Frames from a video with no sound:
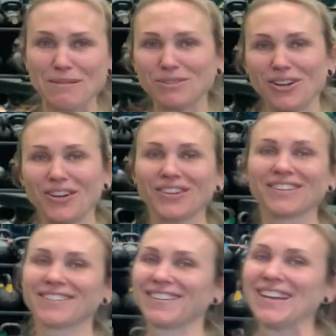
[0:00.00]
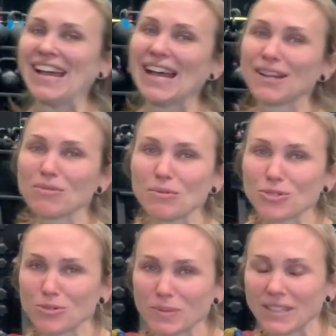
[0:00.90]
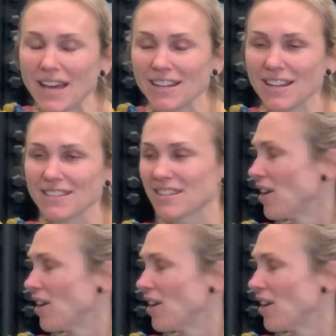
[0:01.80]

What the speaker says: come along and we will do Pilates